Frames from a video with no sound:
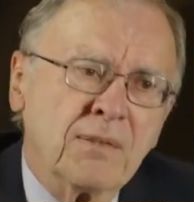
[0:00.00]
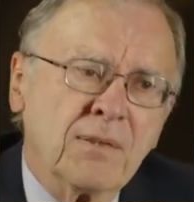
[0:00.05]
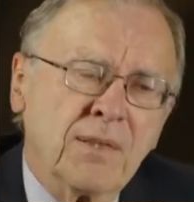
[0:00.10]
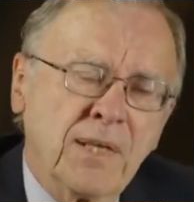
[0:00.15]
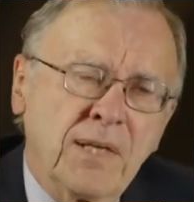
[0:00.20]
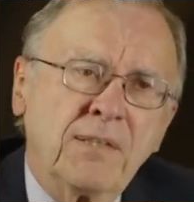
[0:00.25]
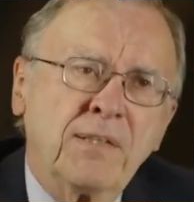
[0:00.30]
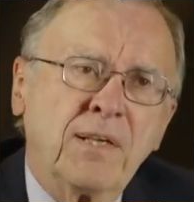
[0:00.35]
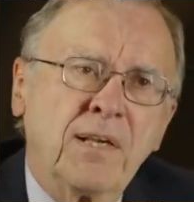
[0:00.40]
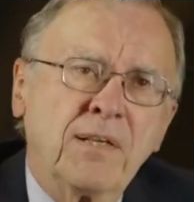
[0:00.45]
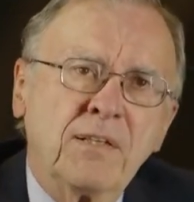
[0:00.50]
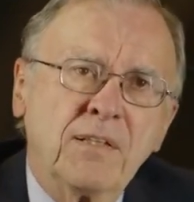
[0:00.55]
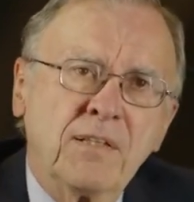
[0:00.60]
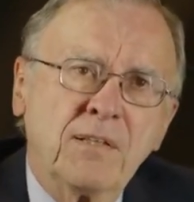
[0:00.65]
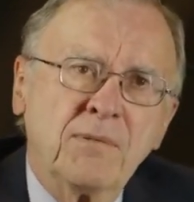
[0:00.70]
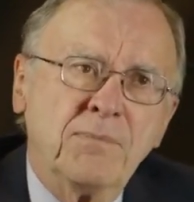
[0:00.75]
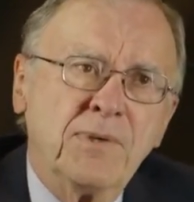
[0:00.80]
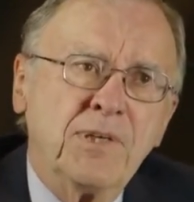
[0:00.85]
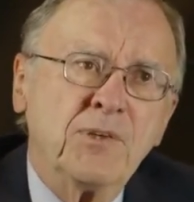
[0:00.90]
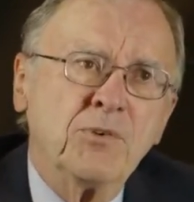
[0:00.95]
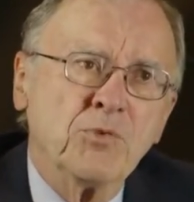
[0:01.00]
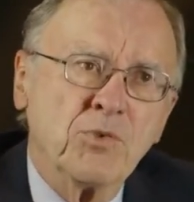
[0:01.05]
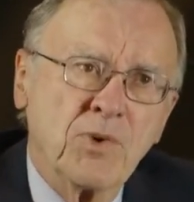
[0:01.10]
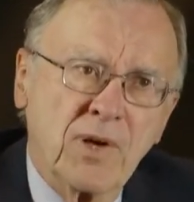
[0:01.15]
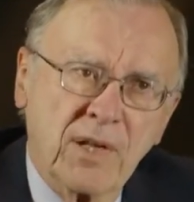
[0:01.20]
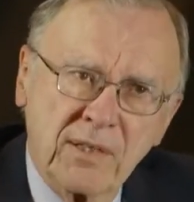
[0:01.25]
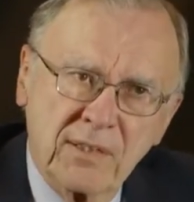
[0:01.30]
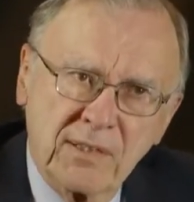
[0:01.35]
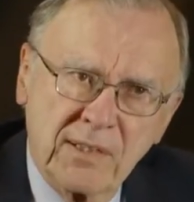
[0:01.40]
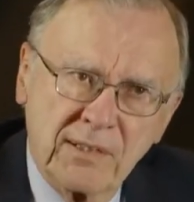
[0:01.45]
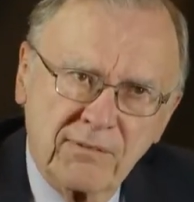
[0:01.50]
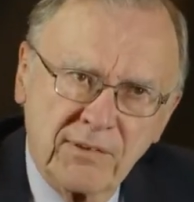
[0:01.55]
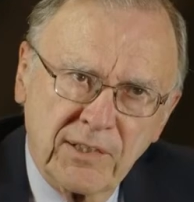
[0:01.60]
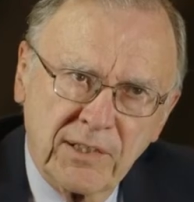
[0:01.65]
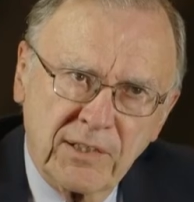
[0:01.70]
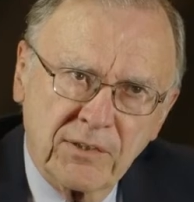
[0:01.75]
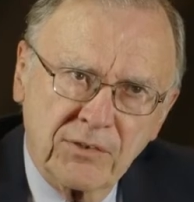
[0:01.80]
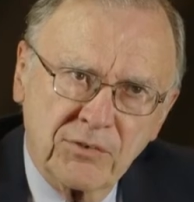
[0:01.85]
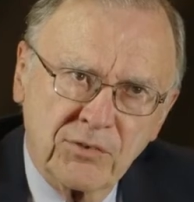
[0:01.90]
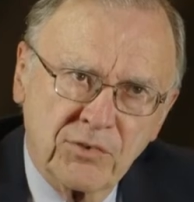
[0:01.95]
They tended to be relatively
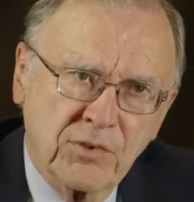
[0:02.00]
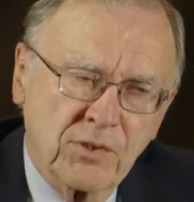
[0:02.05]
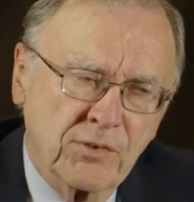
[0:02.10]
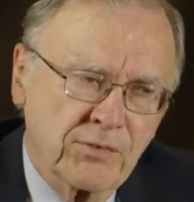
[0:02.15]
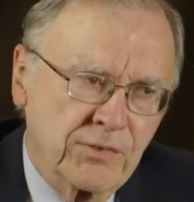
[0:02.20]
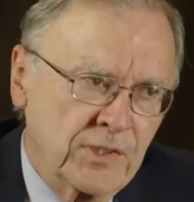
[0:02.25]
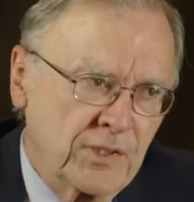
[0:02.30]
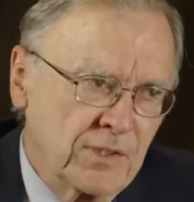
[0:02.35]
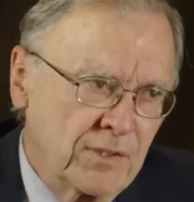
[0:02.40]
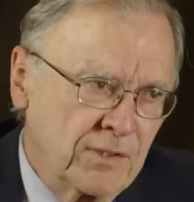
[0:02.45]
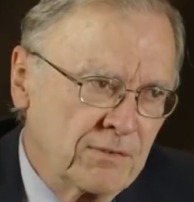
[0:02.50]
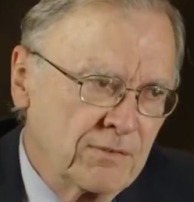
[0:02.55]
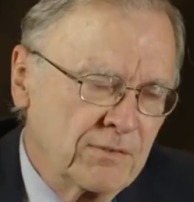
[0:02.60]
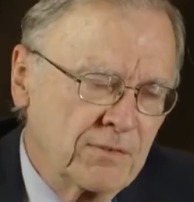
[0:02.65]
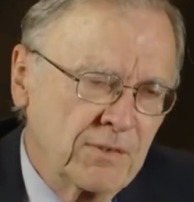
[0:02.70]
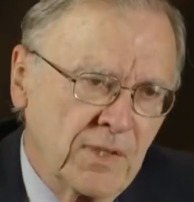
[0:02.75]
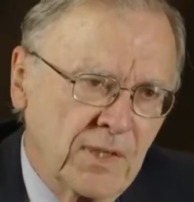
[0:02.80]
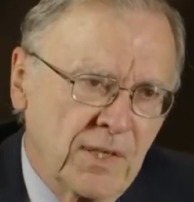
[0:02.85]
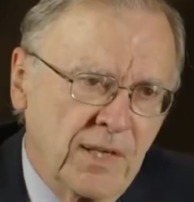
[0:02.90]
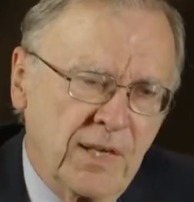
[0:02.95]
conservative